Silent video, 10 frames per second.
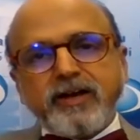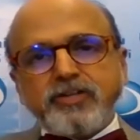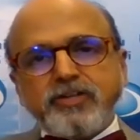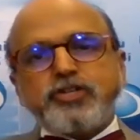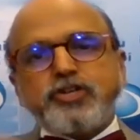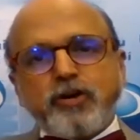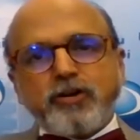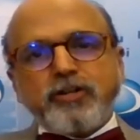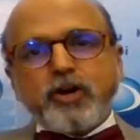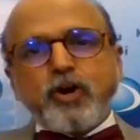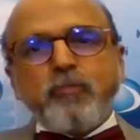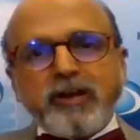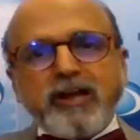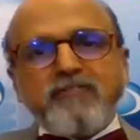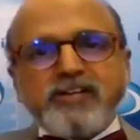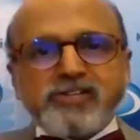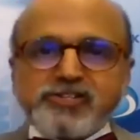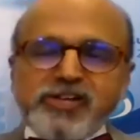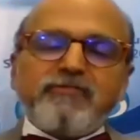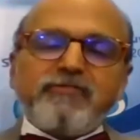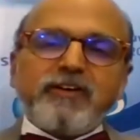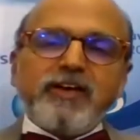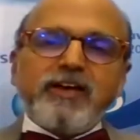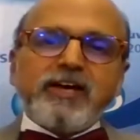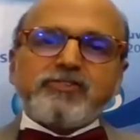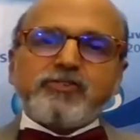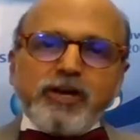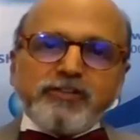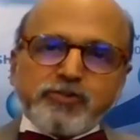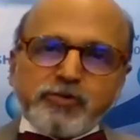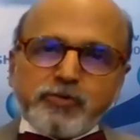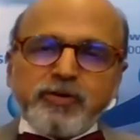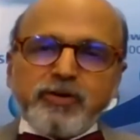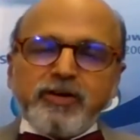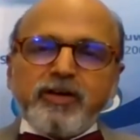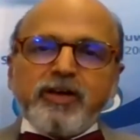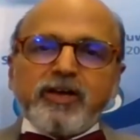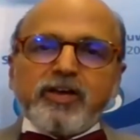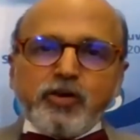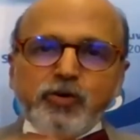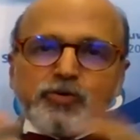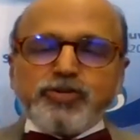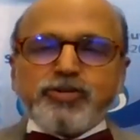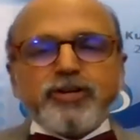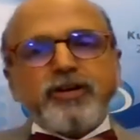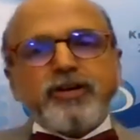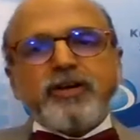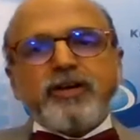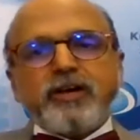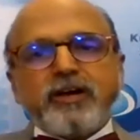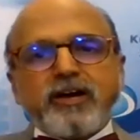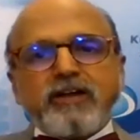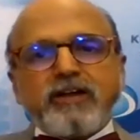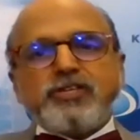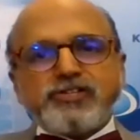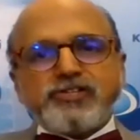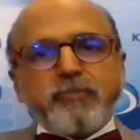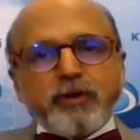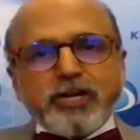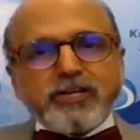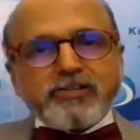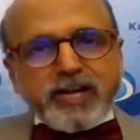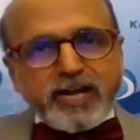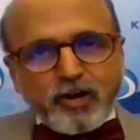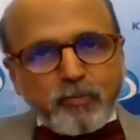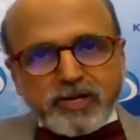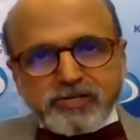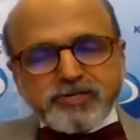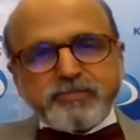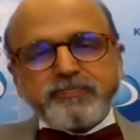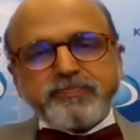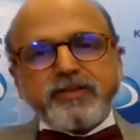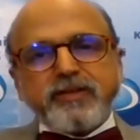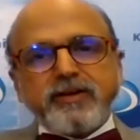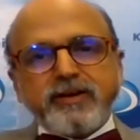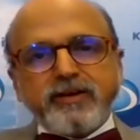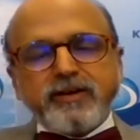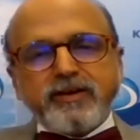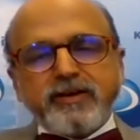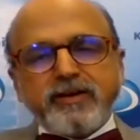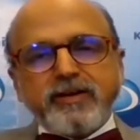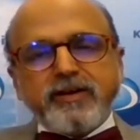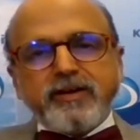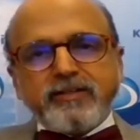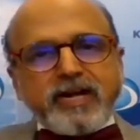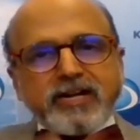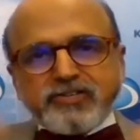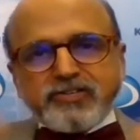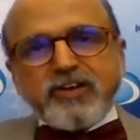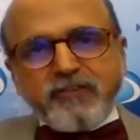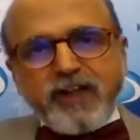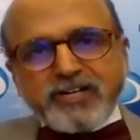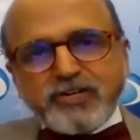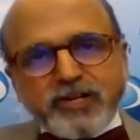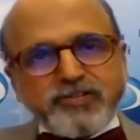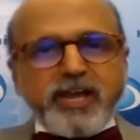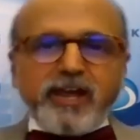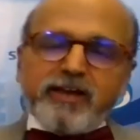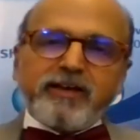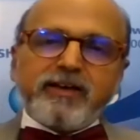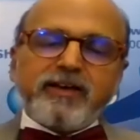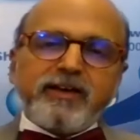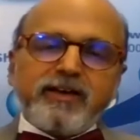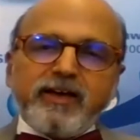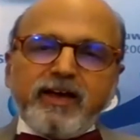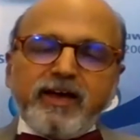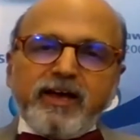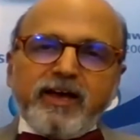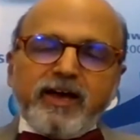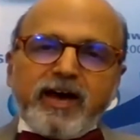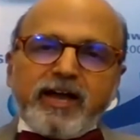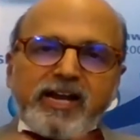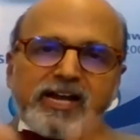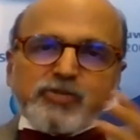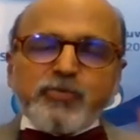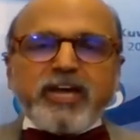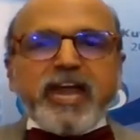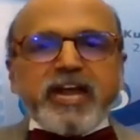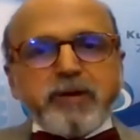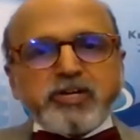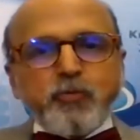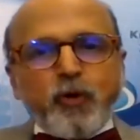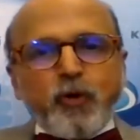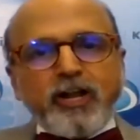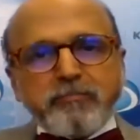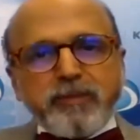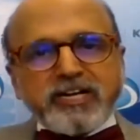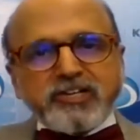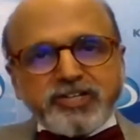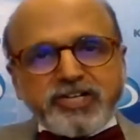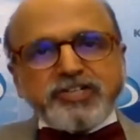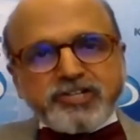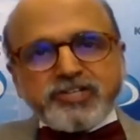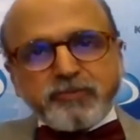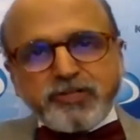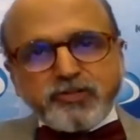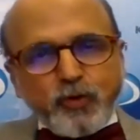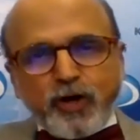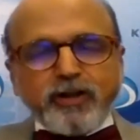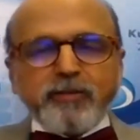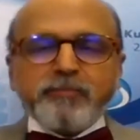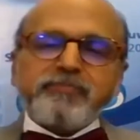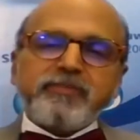In short, the global governance itself is going through huge convergence of politics and economics. That's the reflection we are seeing. Unless we create a better world and better citizenship to this world,